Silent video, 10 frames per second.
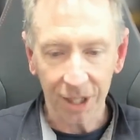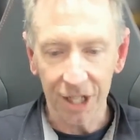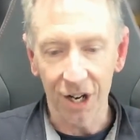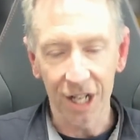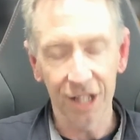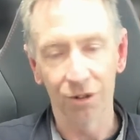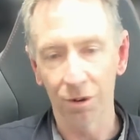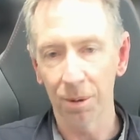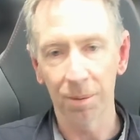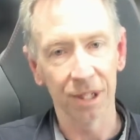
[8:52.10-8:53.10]
in the
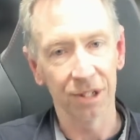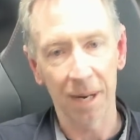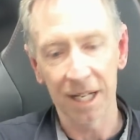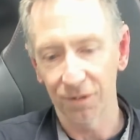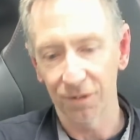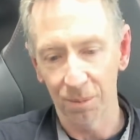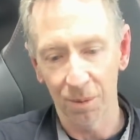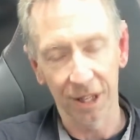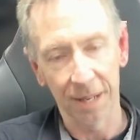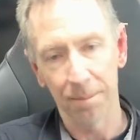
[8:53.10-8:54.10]
drip lubricant space, from
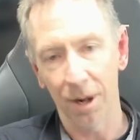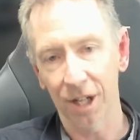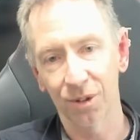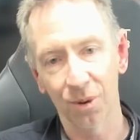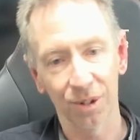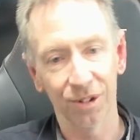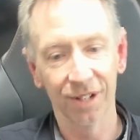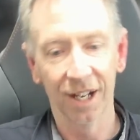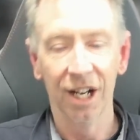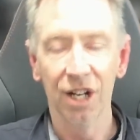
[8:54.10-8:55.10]
what their bike store
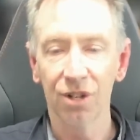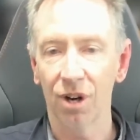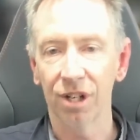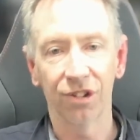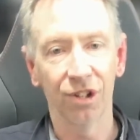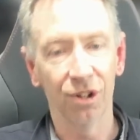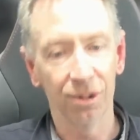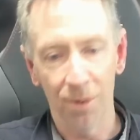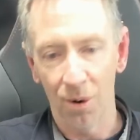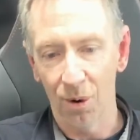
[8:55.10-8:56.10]
is trying to sell
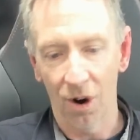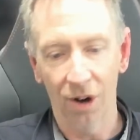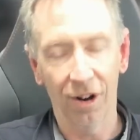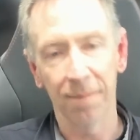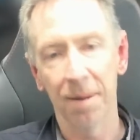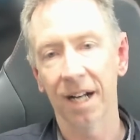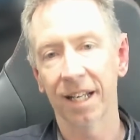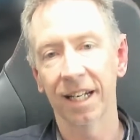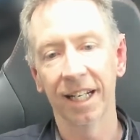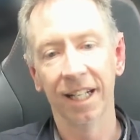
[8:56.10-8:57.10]
them or online
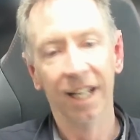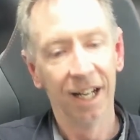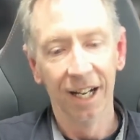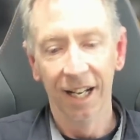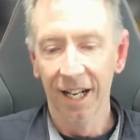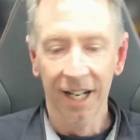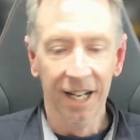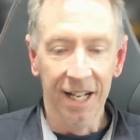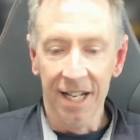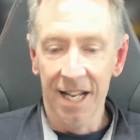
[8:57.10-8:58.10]
marketing.
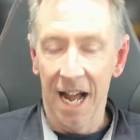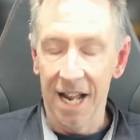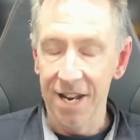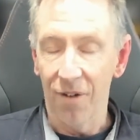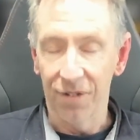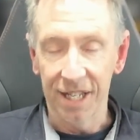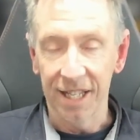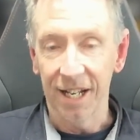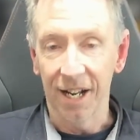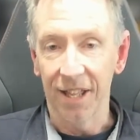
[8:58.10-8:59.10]
And
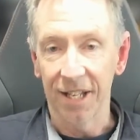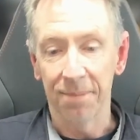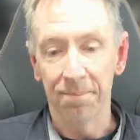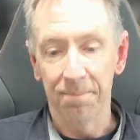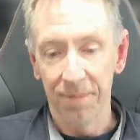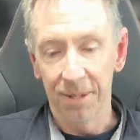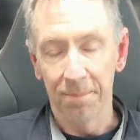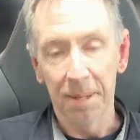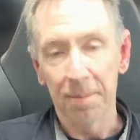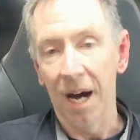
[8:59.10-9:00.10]
obviously, there's a
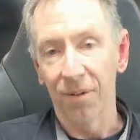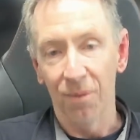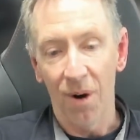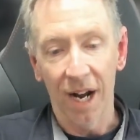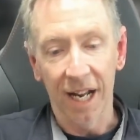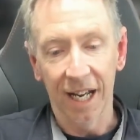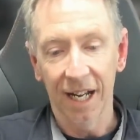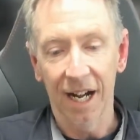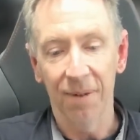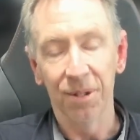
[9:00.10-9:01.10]
big part of why
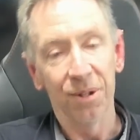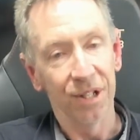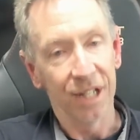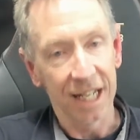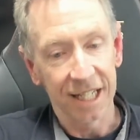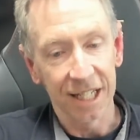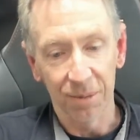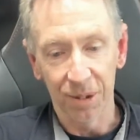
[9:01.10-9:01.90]
we do the testing that